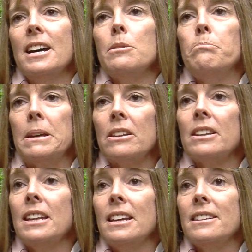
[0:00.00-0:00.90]

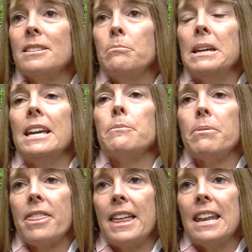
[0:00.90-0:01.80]
ability to be
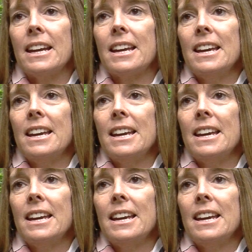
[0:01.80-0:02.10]
empathetic.